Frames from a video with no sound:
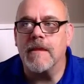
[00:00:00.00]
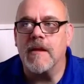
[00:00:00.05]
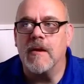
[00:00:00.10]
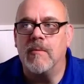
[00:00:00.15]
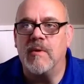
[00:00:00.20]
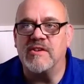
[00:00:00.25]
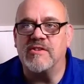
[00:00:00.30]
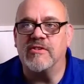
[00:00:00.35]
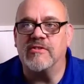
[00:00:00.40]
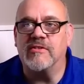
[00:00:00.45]

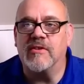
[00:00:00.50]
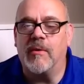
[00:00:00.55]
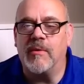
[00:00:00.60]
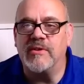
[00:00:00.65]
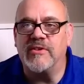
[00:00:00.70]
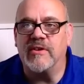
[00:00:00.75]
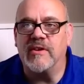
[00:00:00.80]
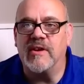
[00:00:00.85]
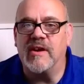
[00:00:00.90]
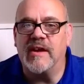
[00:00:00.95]
which is
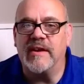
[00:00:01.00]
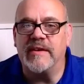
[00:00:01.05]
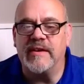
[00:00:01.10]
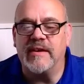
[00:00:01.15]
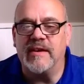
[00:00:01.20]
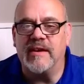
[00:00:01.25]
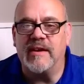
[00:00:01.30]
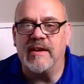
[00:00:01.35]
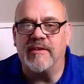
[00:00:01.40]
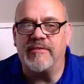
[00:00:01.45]
always a good
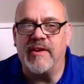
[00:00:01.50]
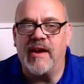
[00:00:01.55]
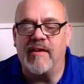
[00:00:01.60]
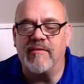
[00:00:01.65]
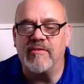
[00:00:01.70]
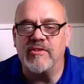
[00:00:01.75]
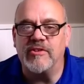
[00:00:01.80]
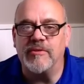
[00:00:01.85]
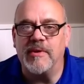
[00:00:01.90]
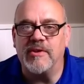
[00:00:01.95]
idea if you're
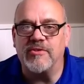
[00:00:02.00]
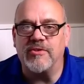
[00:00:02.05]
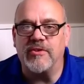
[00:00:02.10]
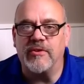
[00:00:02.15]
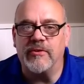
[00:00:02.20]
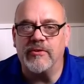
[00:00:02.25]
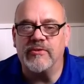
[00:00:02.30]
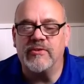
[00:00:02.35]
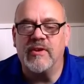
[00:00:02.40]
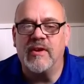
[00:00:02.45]
having some
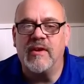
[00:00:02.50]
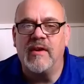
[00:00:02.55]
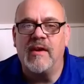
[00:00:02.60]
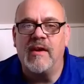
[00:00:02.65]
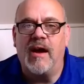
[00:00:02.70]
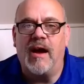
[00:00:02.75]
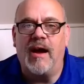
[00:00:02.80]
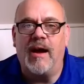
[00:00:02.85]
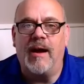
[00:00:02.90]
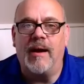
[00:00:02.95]
issues,
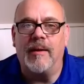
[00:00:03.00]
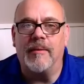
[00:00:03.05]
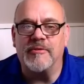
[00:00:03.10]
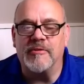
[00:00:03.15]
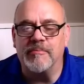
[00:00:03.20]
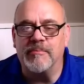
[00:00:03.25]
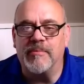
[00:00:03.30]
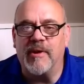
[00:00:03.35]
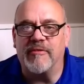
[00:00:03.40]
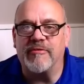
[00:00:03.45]
um,
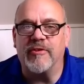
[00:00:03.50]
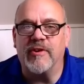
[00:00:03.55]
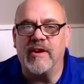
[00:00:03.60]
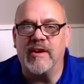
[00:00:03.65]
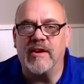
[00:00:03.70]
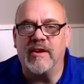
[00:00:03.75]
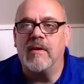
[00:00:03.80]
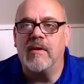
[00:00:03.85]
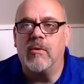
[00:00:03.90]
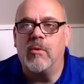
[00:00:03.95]
some
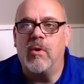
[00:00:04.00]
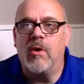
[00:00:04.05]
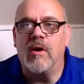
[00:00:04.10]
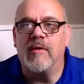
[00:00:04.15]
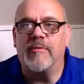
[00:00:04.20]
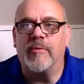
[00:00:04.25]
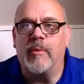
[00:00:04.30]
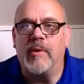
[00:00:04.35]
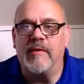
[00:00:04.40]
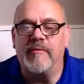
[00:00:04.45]
buffering, or
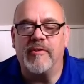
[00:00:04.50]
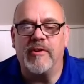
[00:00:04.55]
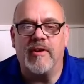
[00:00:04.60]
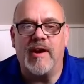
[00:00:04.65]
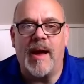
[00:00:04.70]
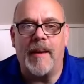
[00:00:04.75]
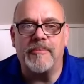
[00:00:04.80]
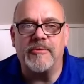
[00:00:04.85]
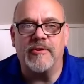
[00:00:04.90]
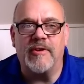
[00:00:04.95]
if one of your
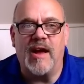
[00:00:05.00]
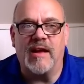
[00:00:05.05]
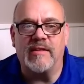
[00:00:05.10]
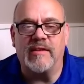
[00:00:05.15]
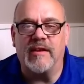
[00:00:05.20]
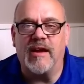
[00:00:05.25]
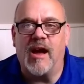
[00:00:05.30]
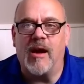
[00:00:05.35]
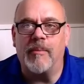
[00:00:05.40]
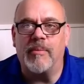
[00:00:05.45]
apps are
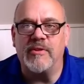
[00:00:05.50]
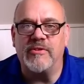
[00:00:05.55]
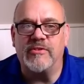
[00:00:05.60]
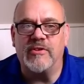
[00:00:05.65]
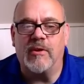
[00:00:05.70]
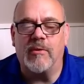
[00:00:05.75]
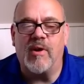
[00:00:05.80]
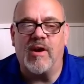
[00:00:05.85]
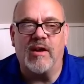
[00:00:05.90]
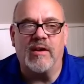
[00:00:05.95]
acting up and
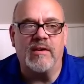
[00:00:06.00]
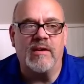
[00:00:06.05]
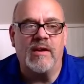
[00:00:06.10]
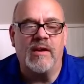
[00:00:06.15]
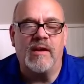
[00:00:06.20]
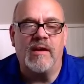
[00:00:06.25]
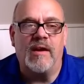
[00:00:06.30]
so on.